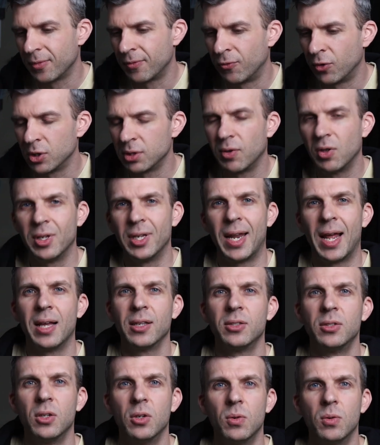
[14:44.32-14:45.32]
first of all, it
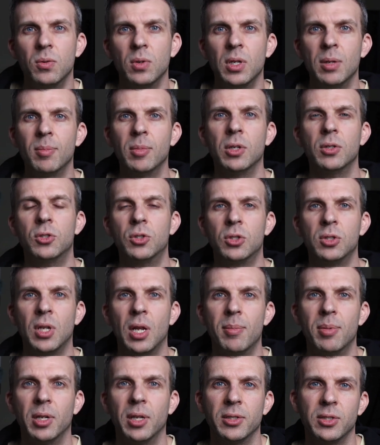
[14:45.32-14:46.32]
has no image
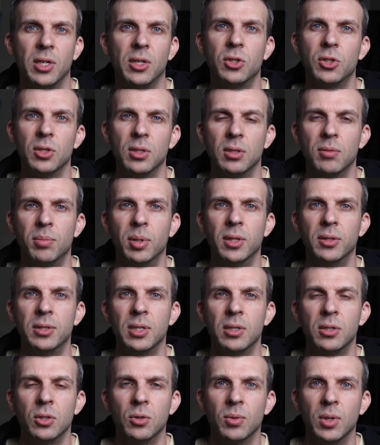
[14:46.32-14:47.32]
stabilization built
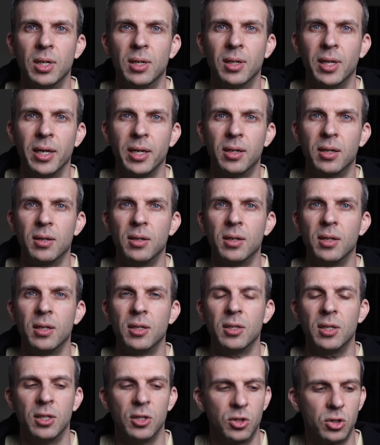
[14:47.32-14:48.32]
into it. Like,
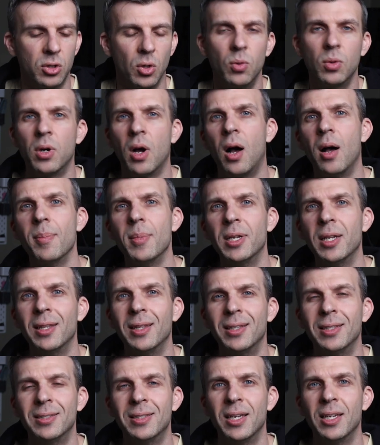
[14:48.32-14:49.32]
it is so common in
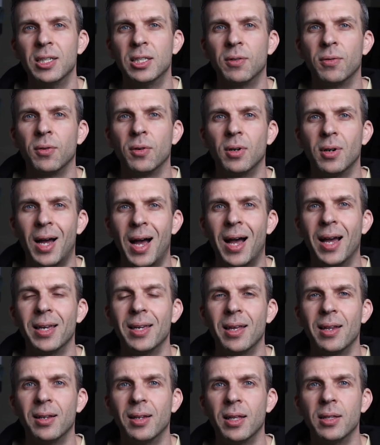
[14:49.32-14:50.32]
these days for
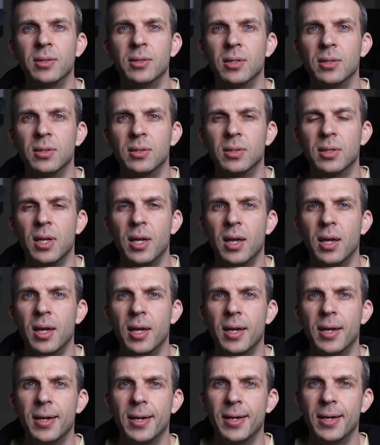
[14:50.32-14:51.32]
high-end lenses.
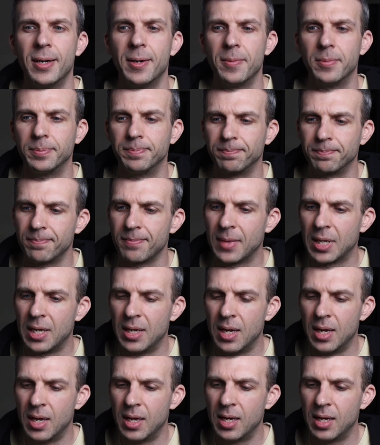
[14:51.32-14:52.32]

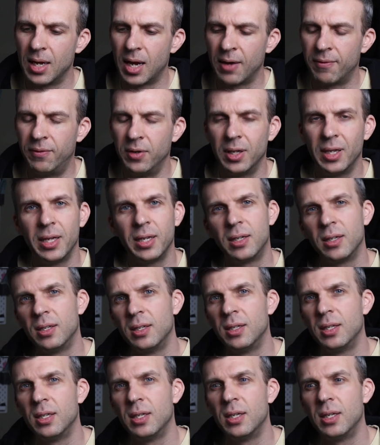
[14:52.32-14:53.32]
I feel like
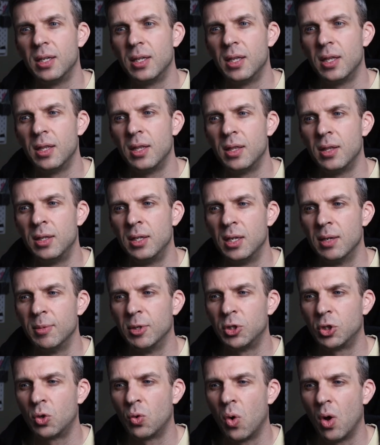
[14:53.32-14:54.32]
the
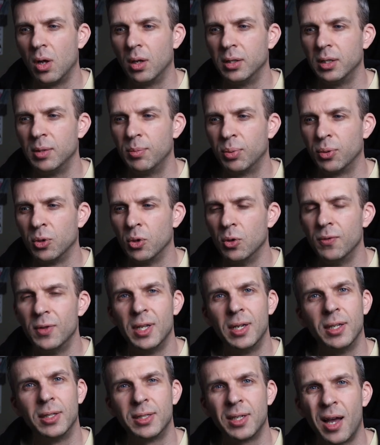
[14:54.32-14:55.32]
image quality proved
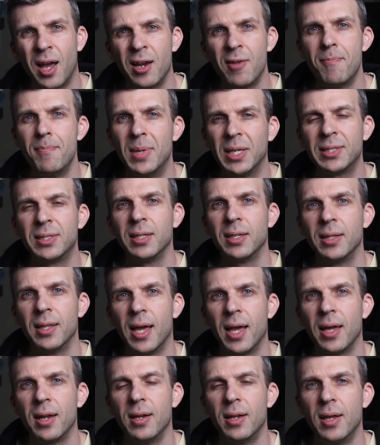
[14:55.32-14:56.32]
that it's kind of missing
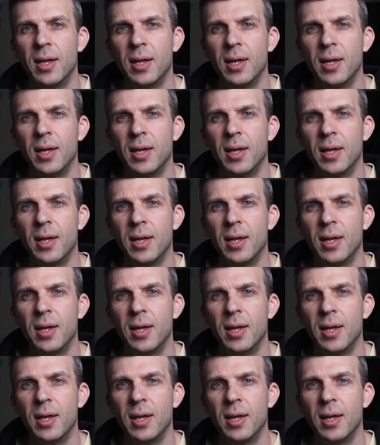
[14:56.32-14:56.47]
that.